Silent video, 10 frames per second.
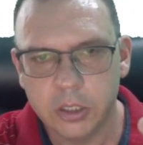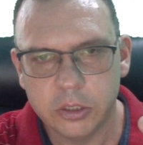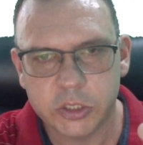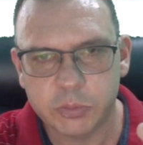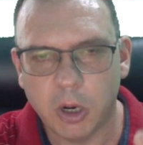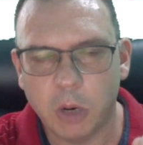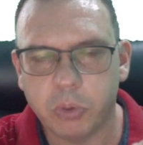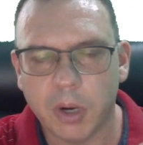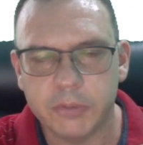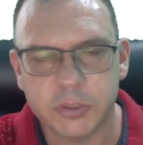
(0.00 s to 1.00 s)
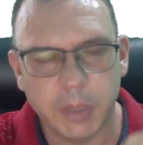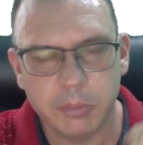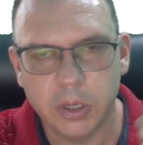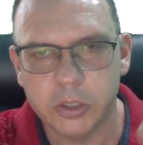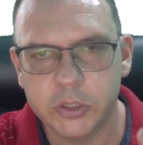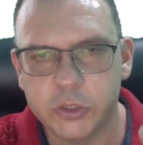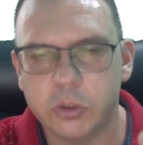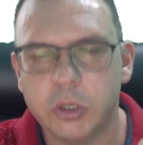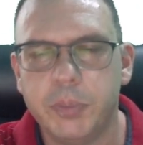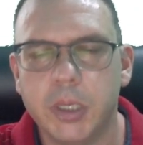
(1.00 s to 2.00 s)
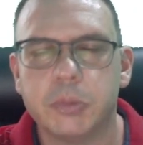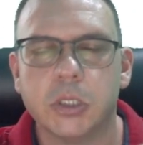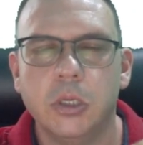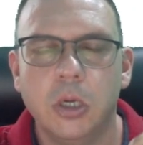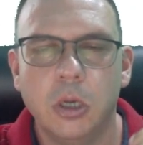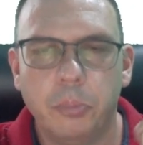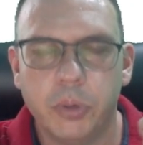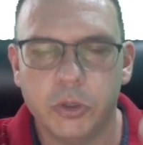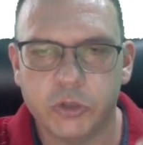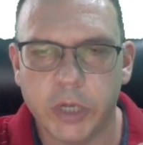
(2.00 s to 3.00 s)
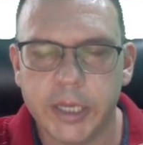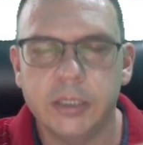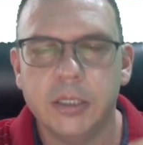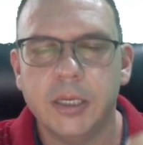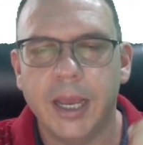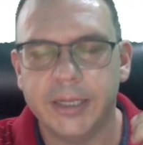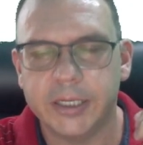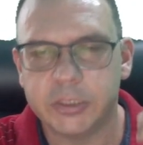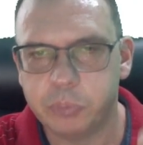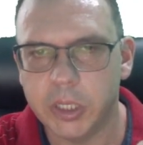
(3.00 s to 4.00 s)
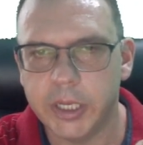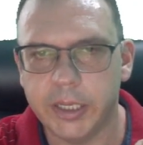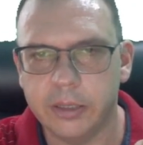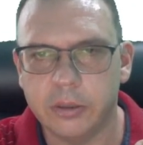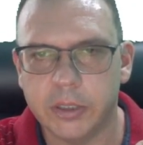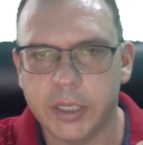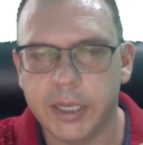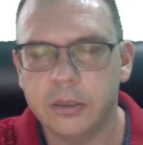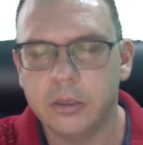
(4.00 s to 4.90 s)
Just small profits, maybe 100, 200 pips per trade, and that's plenty, okay?